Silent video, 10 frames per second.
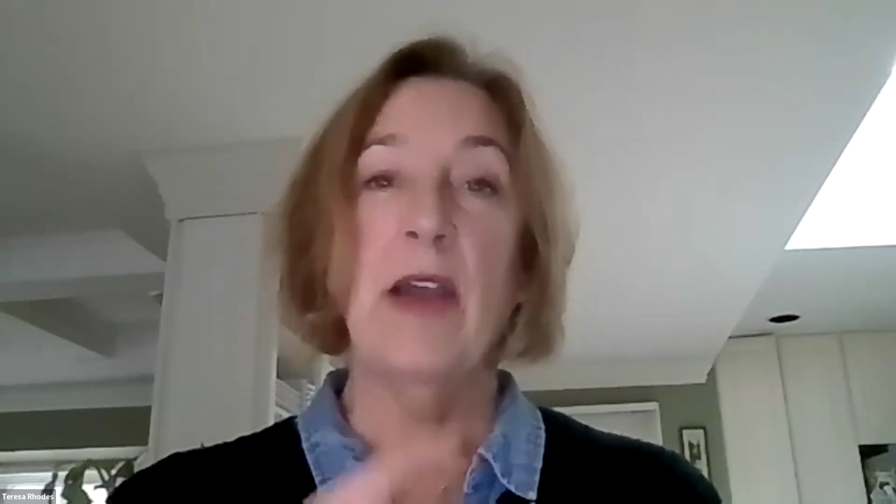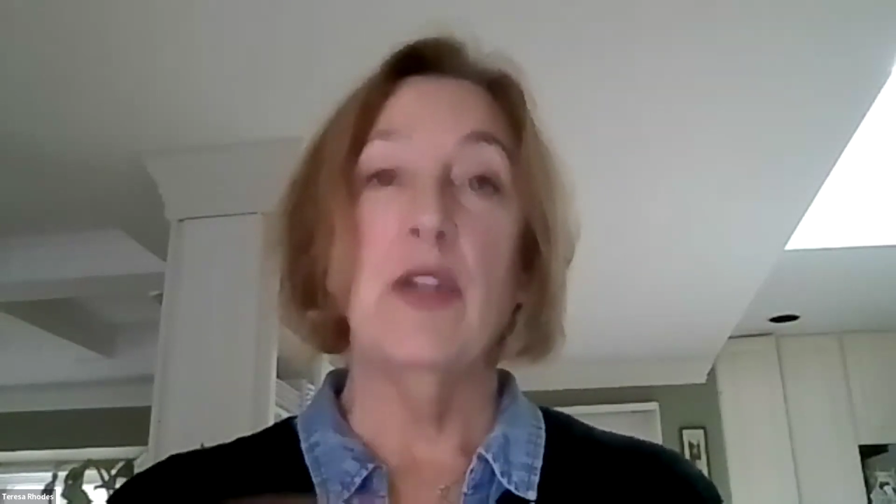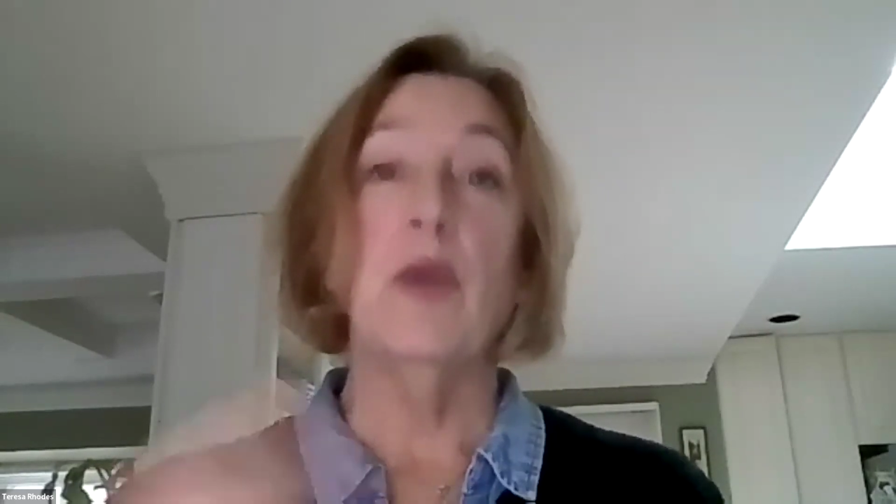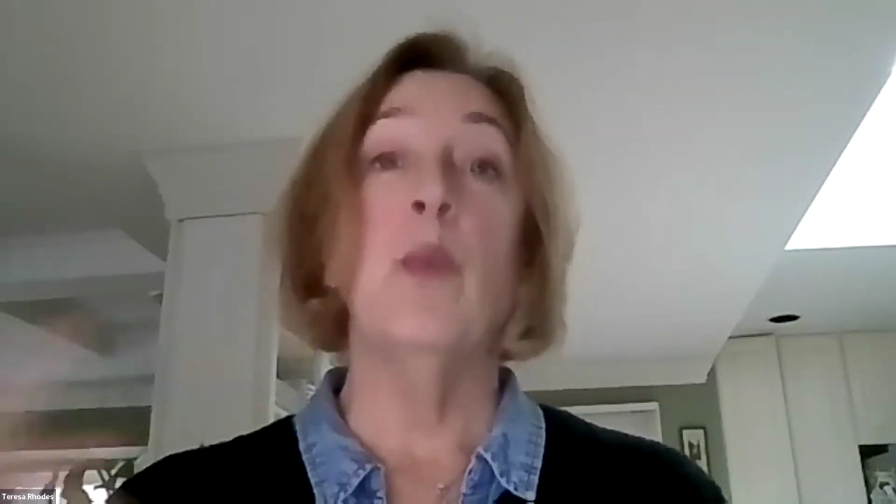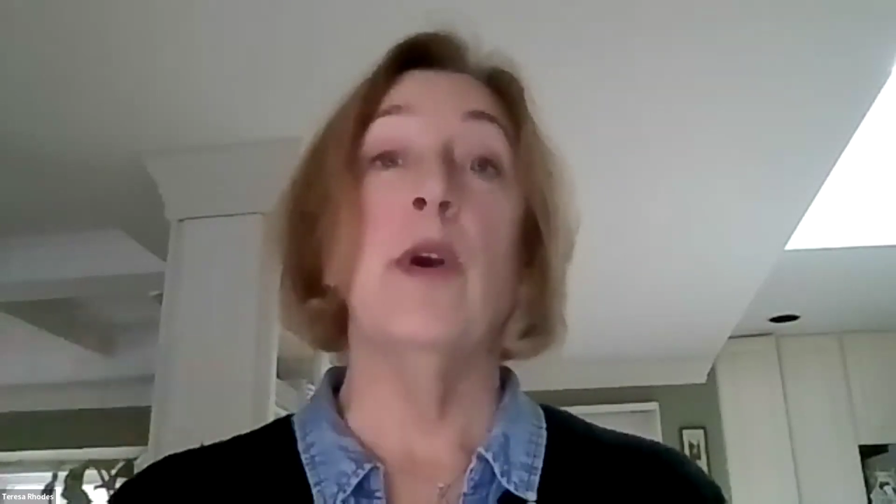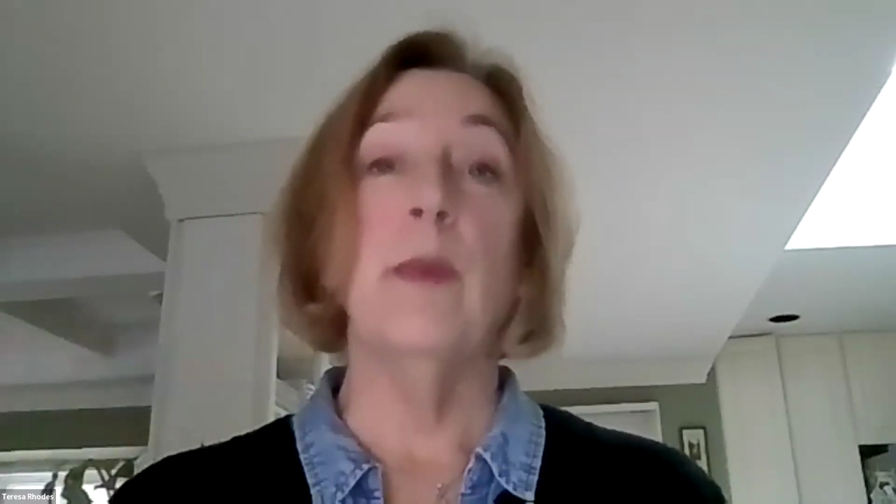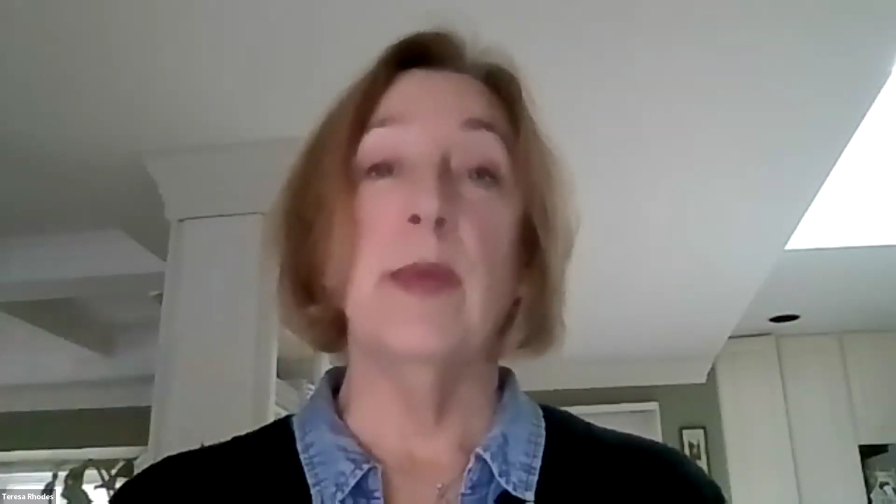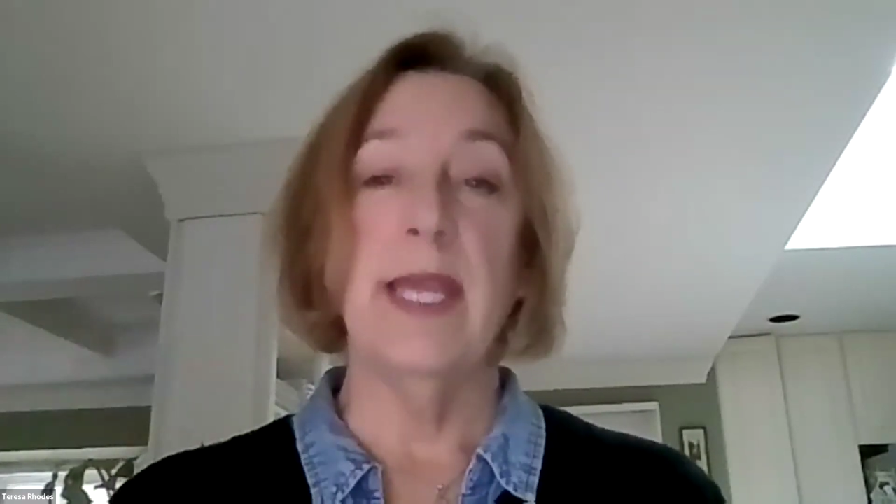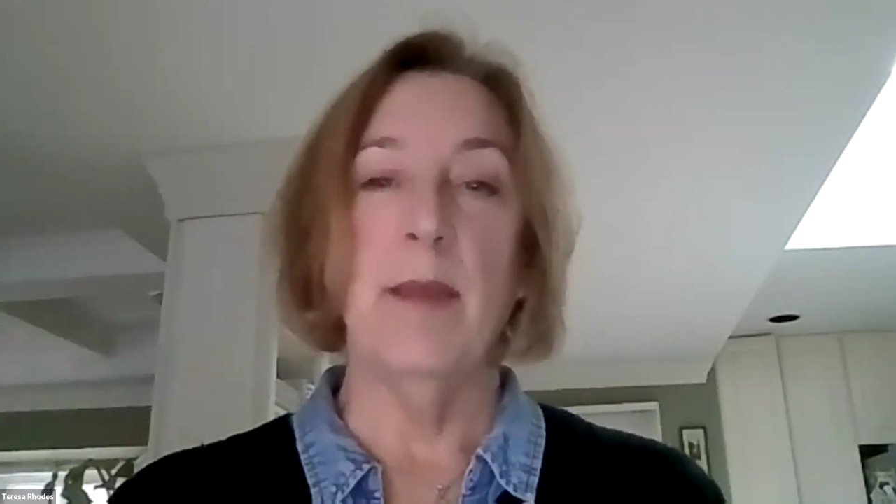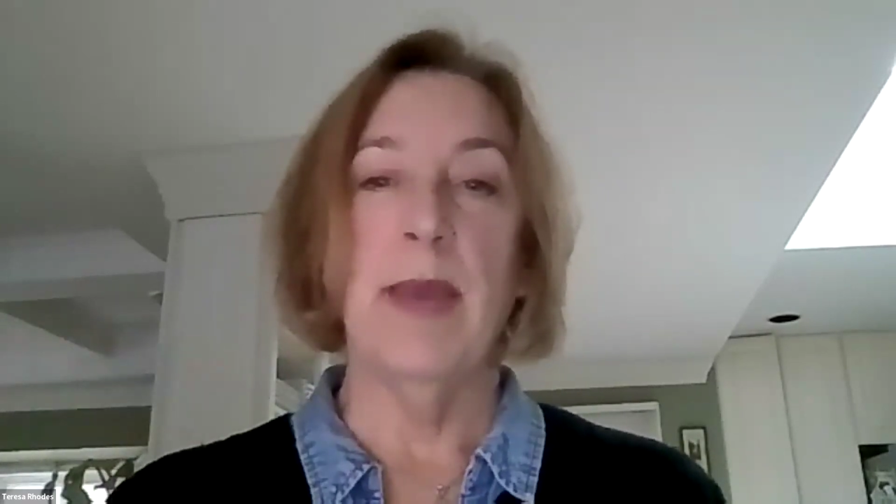and how your
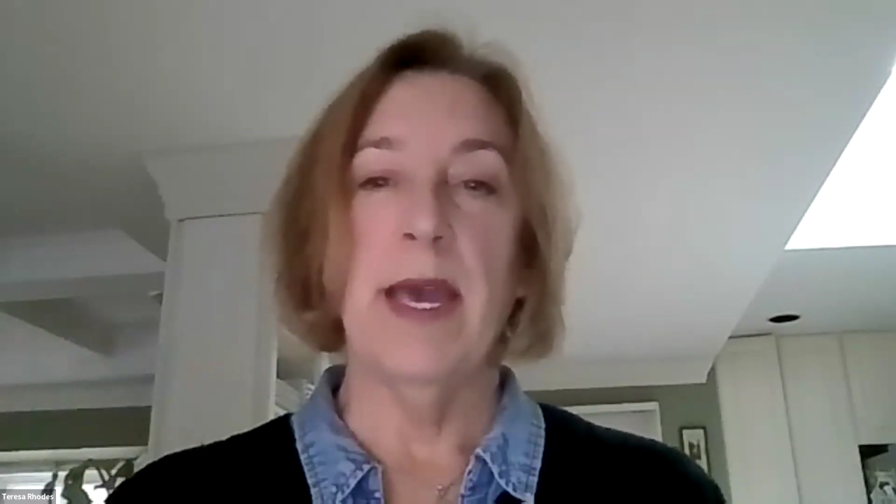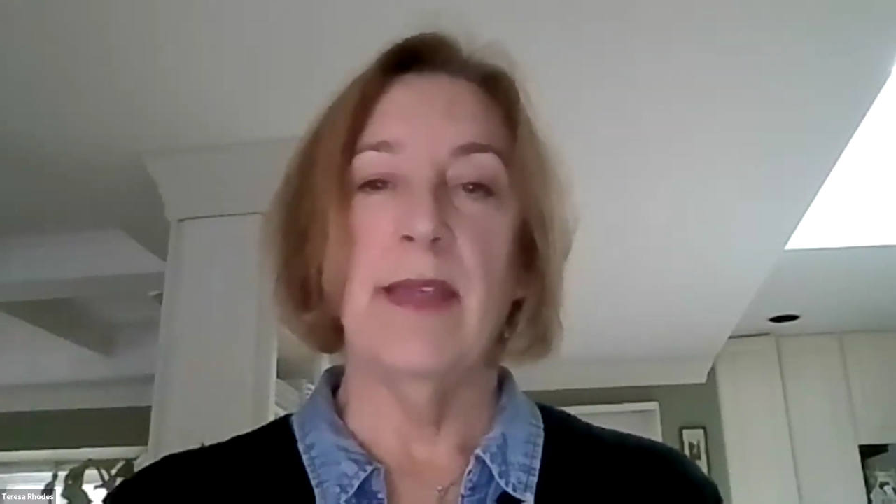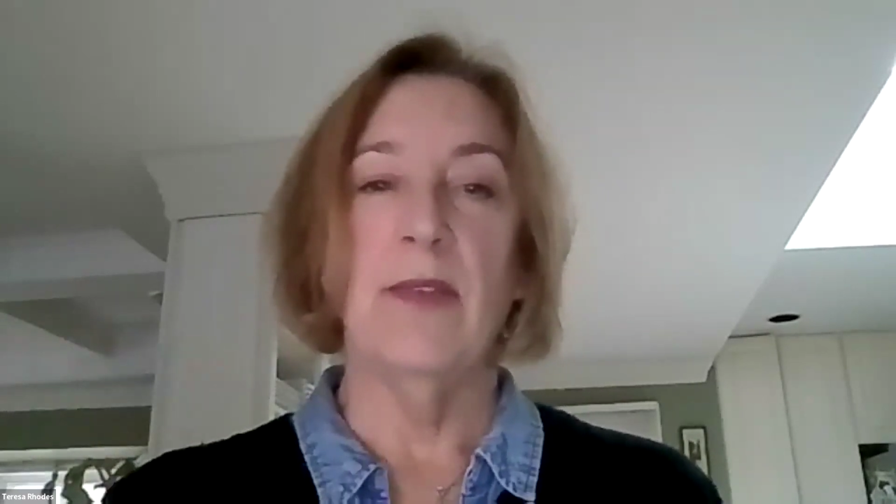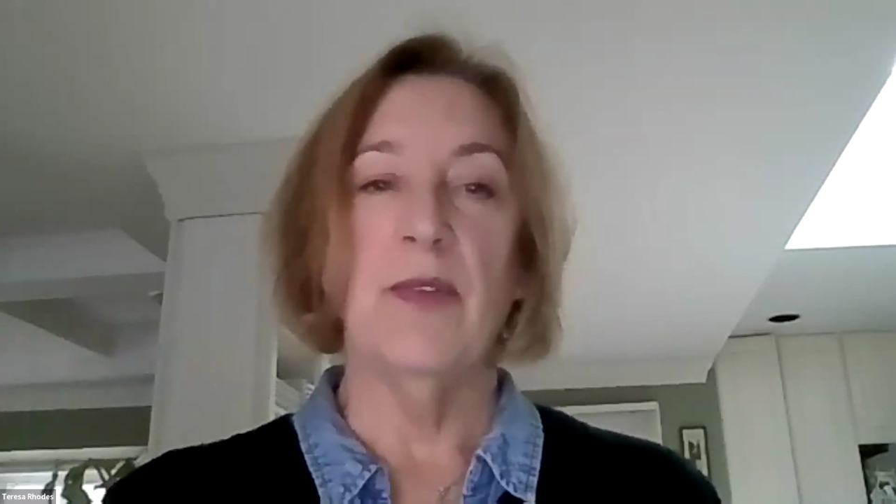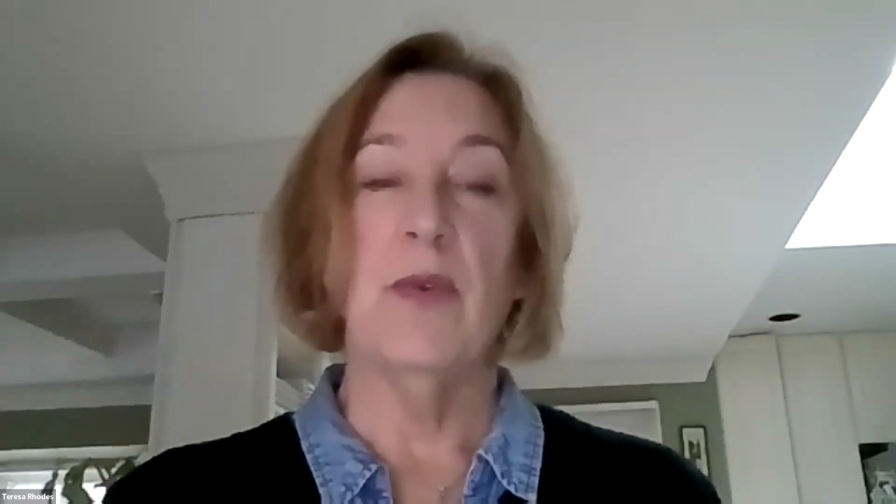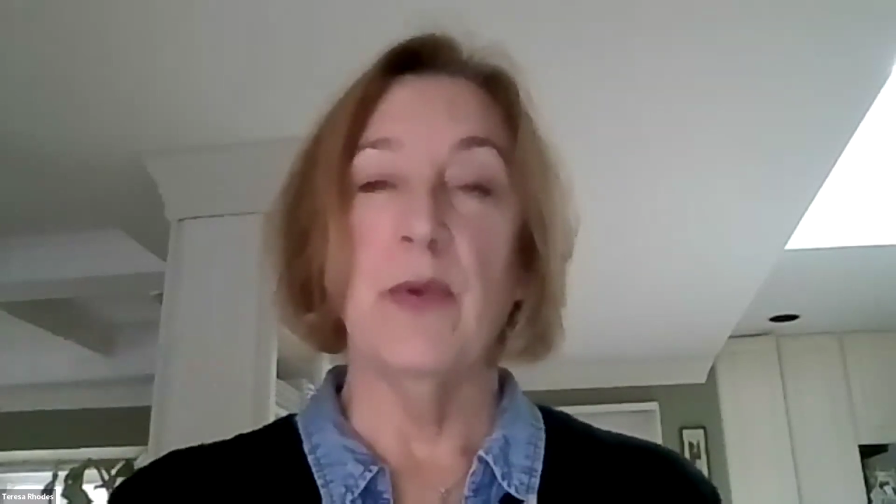work with Ampath